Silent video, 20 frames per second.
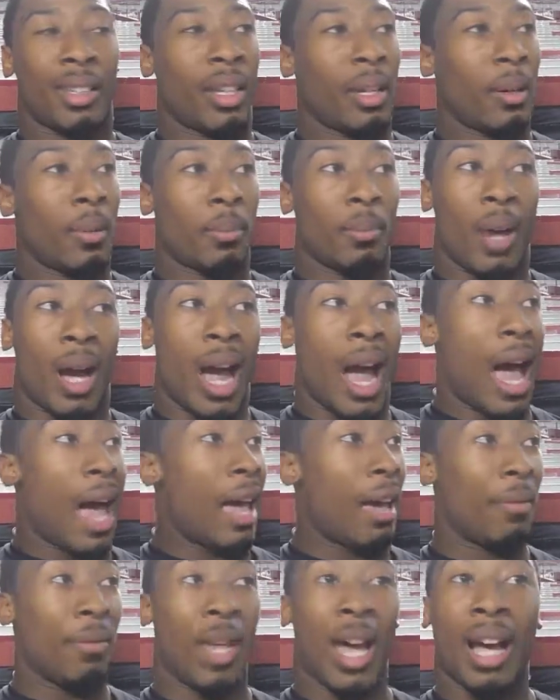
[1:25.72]
they I
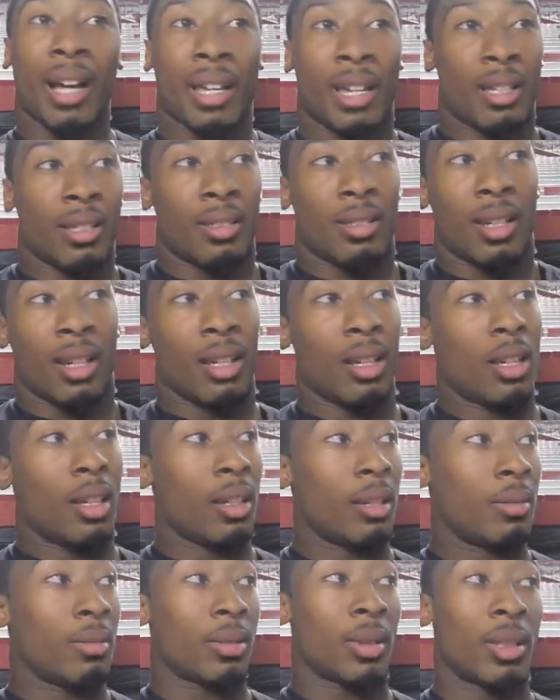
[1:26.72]
have I can't say
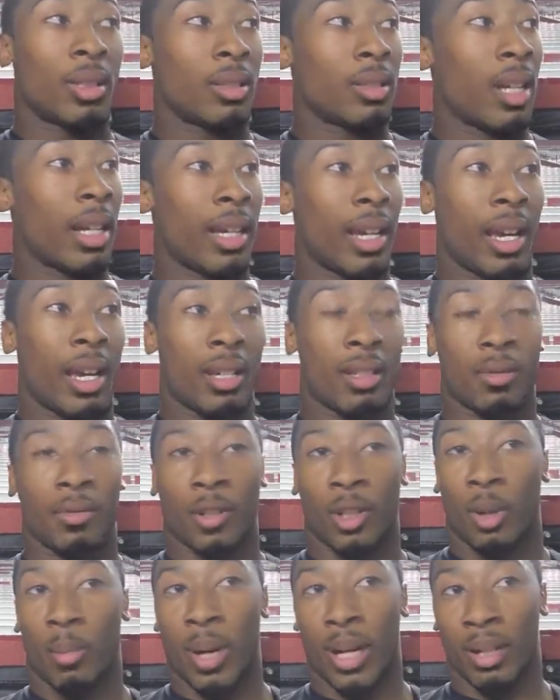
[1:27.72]
that because I can't answer
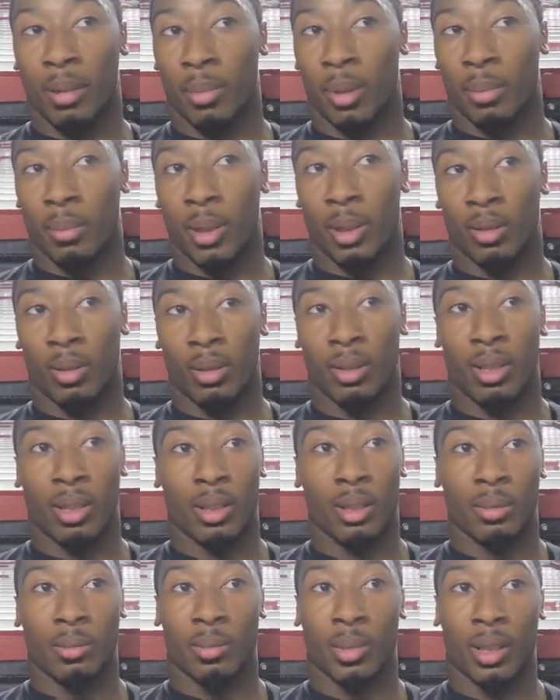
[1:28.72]
for nobody but me on the
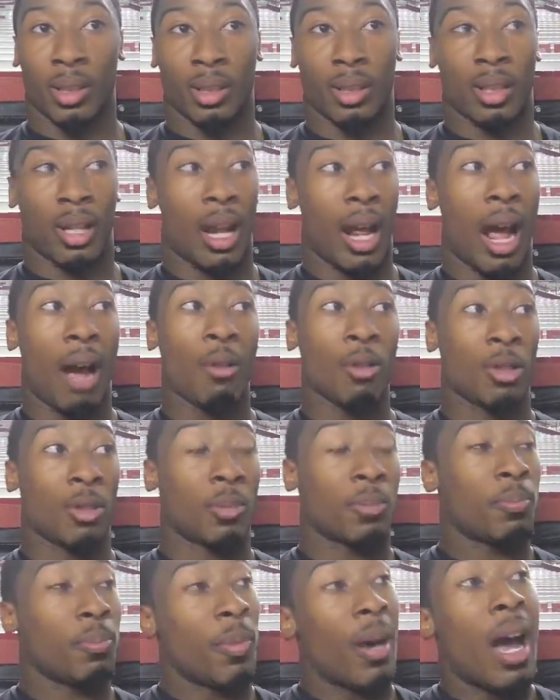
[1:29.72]
team. But I
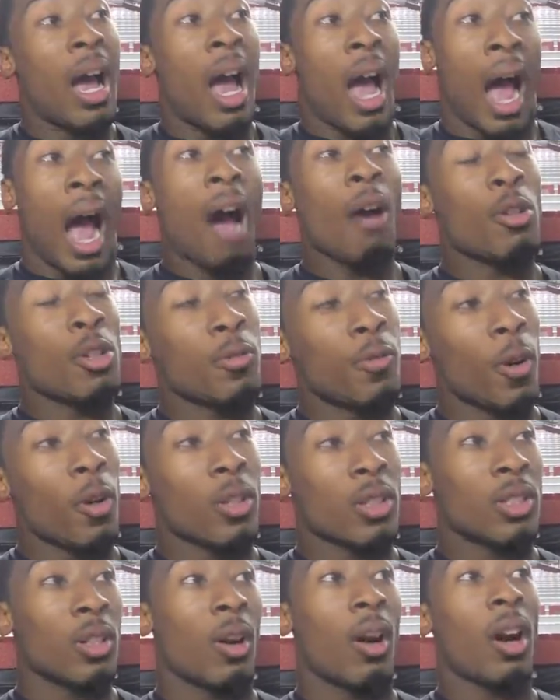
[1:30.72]
was I was
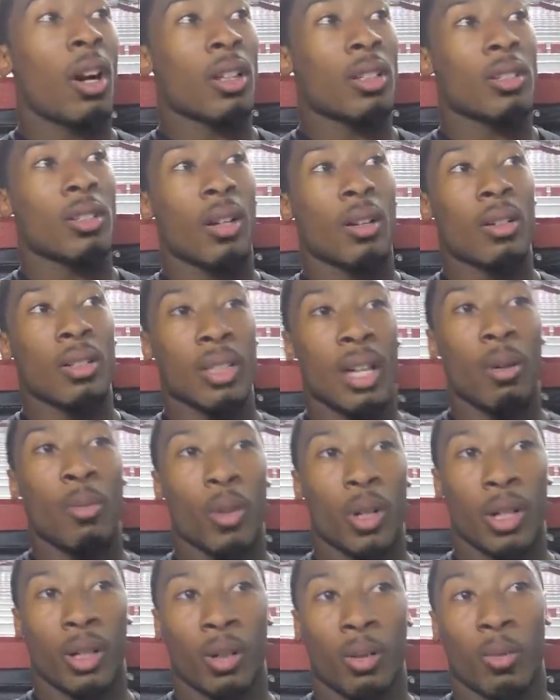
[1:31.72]
focused on Arkansas because I
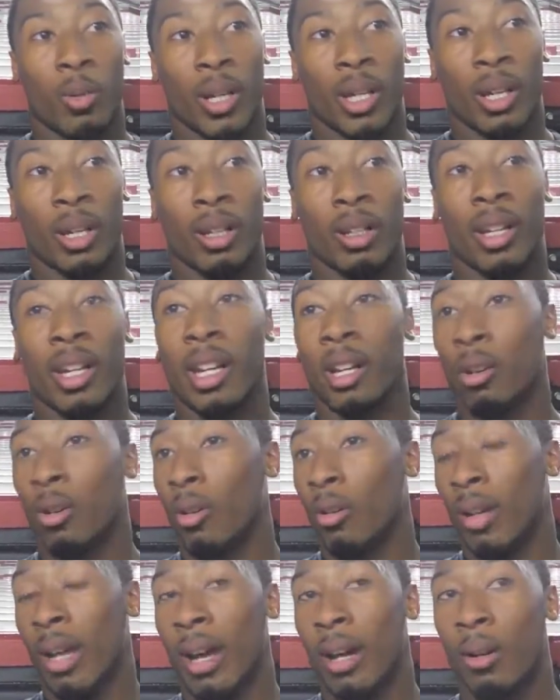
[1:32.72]
wanted to win here
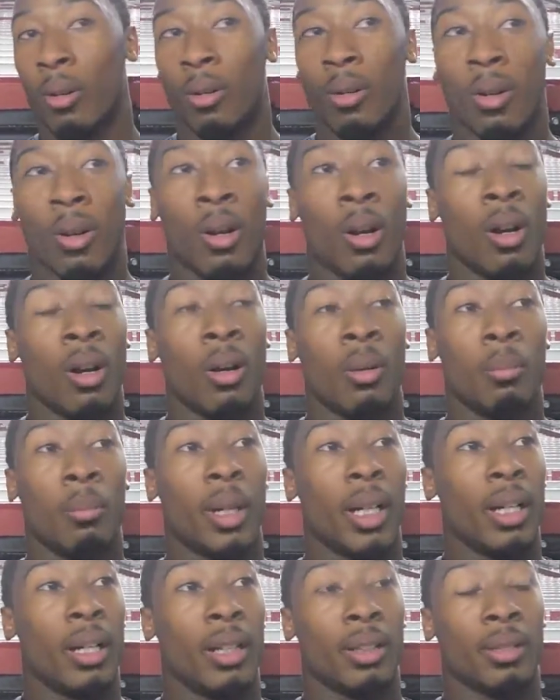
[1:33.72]
on out.
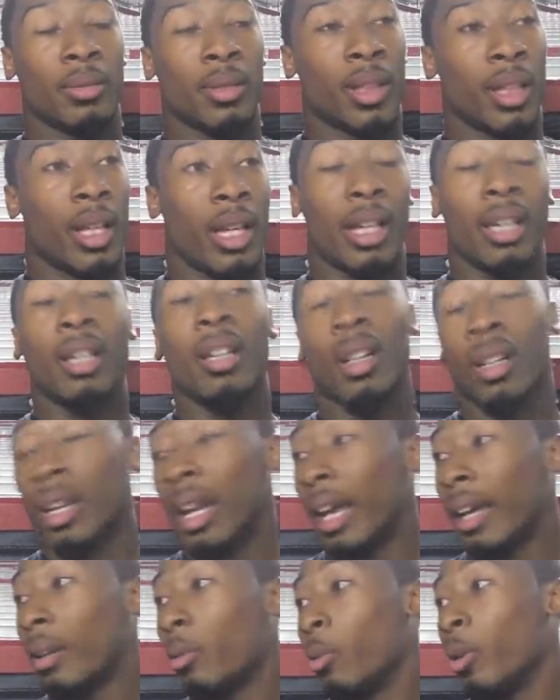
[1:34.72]
But it looked
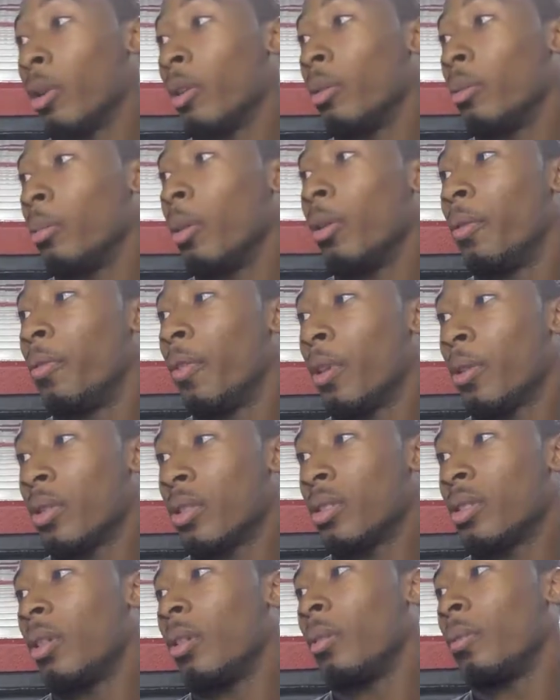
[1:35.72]
like we were more
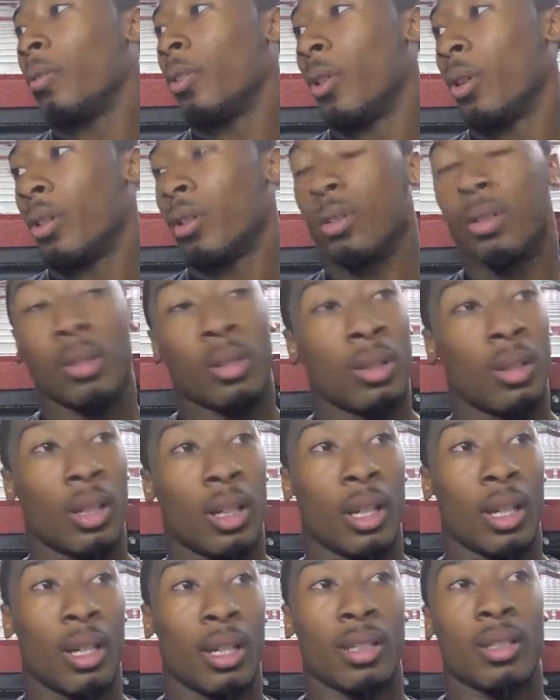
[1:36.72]
focused on Florida
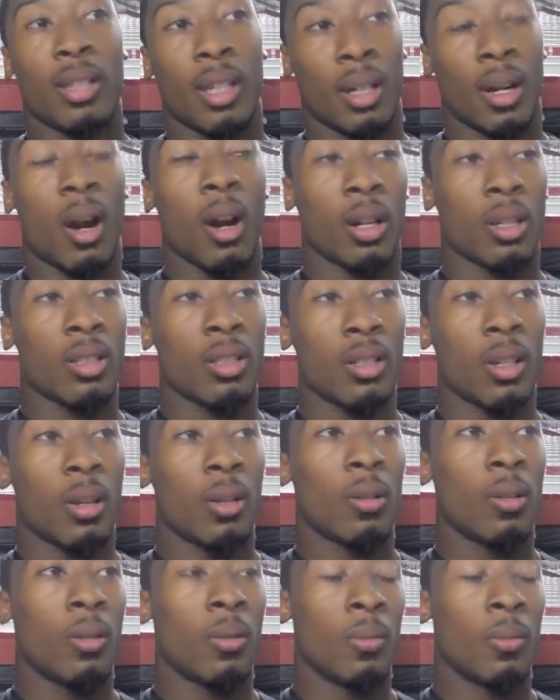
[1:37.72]
instead of Arkansas.